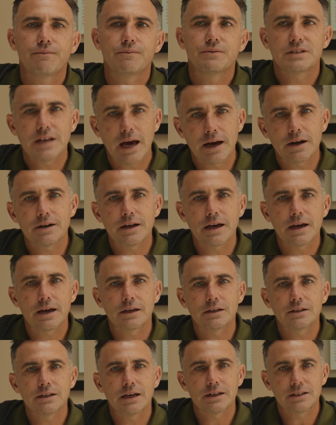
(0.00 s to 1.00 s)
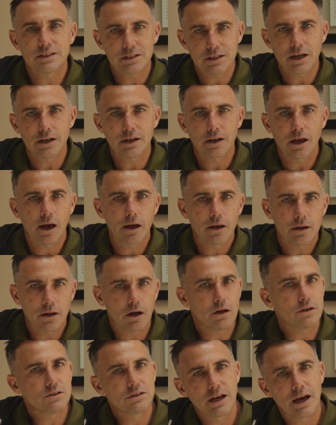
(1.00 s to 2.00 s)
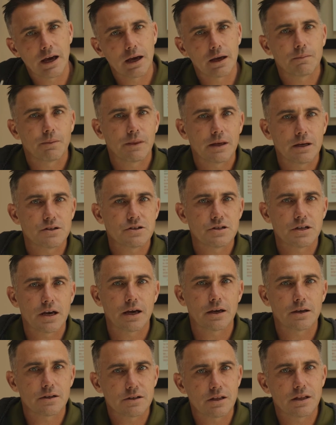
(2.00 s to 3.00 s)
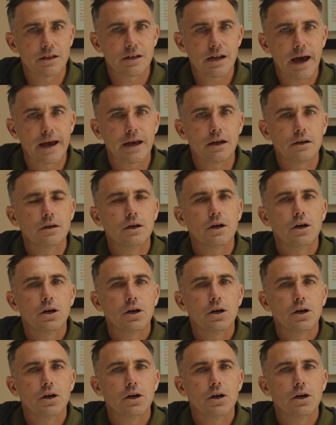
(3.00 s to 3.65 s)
Saturday and Sunday, all day, each day into the night.